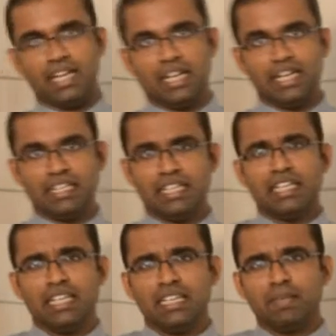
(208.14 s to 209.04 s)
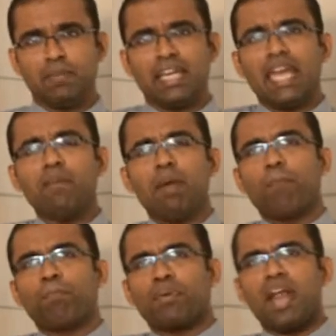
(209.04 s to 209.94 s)
It became a
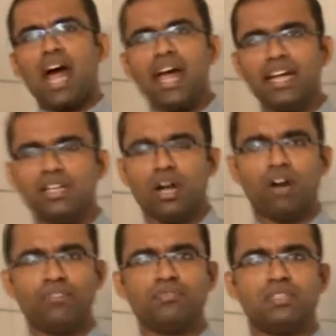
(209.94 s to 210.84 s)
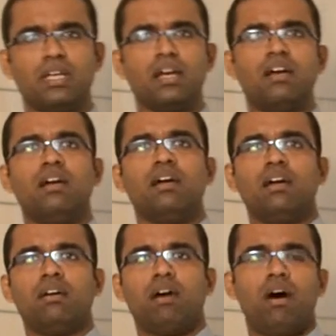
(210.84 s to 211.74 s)
pride of the
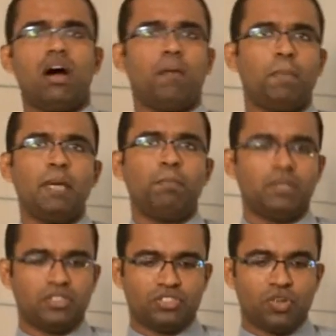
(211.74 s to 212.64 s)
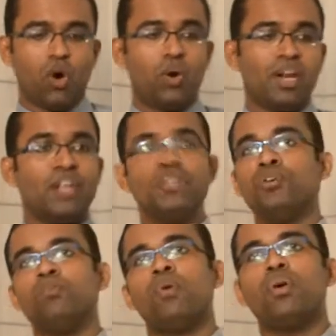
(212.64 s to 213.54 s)
people to own a
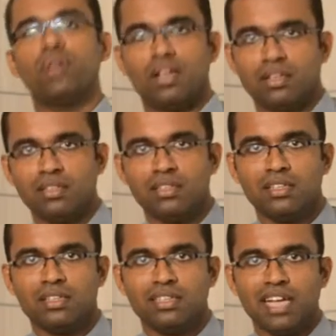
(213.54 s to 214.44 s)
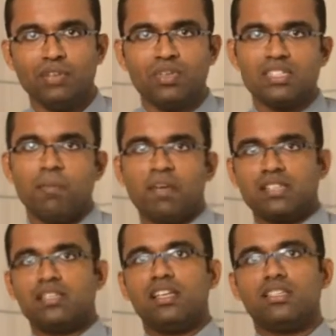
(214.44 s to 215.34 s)
new model. That was the
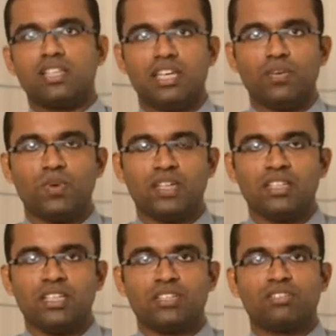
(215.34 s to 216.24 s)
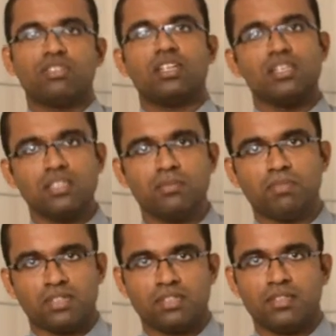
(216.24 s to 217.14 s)
message given to the
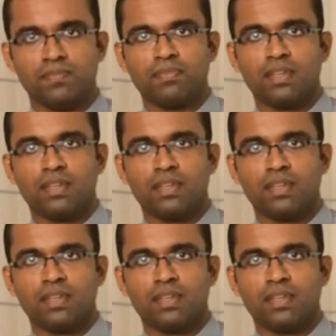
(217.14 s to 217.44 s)
customers.